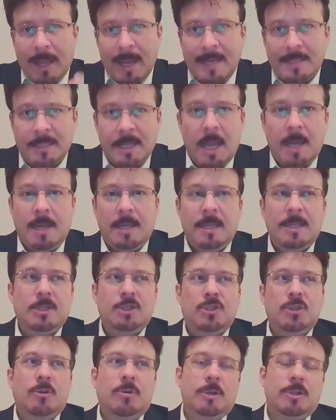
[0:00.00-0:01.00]
has done in this
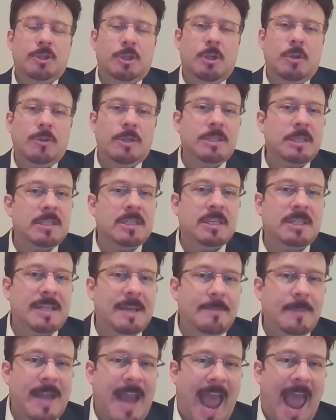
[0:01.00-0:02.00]
series, you know, this is a
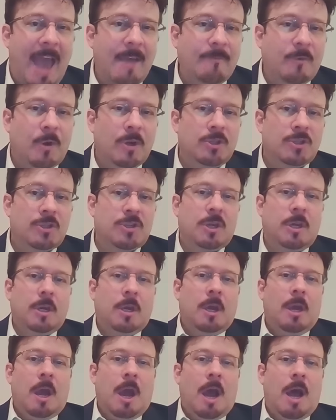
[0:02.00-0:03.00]
team that averaged
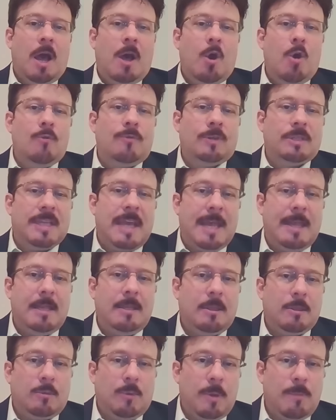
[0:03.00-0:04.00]
over 10
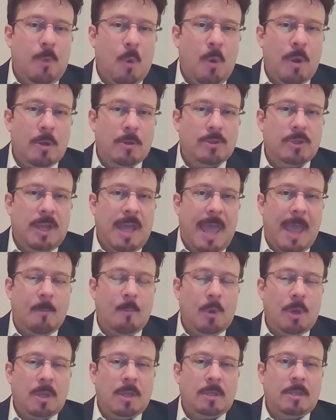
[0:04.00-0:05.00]
three-pointers a game,
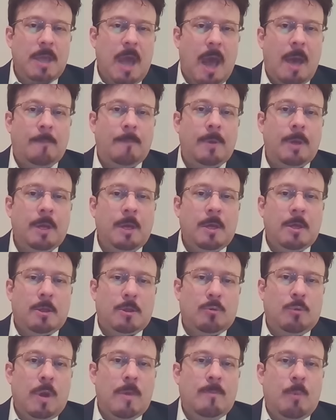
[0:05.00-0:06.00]
one of the top
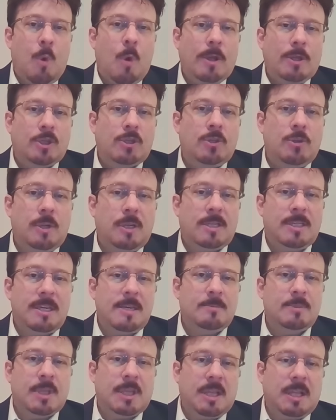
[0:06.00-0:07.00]
three-point shooting
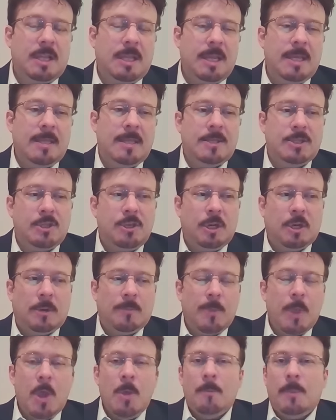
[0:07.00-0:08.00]
teams in the league this year.
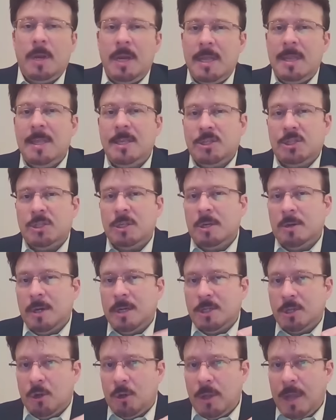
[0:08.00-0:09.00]
But in this series,
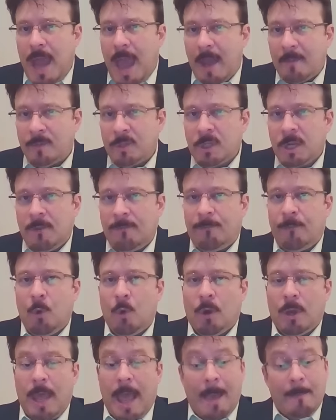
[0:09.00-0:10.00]
they're only averaging
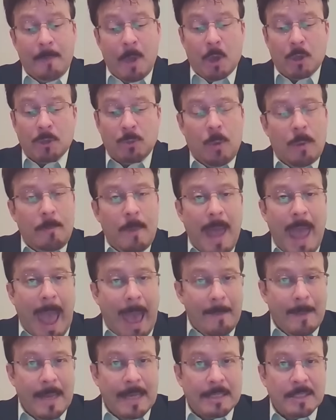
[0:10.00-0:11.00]
4 a game because what
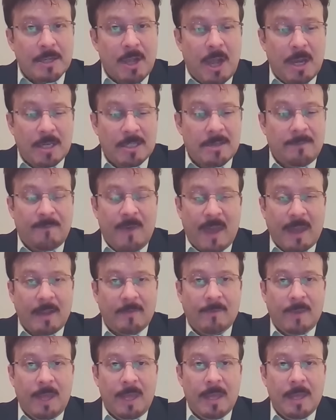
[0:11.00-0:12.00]
Miami has done is
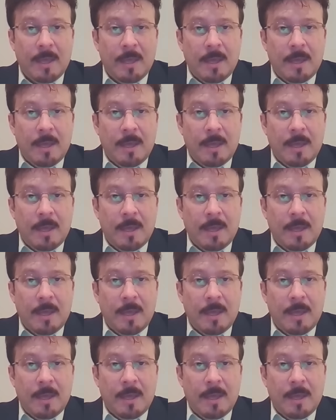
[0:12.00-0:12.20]
effectively,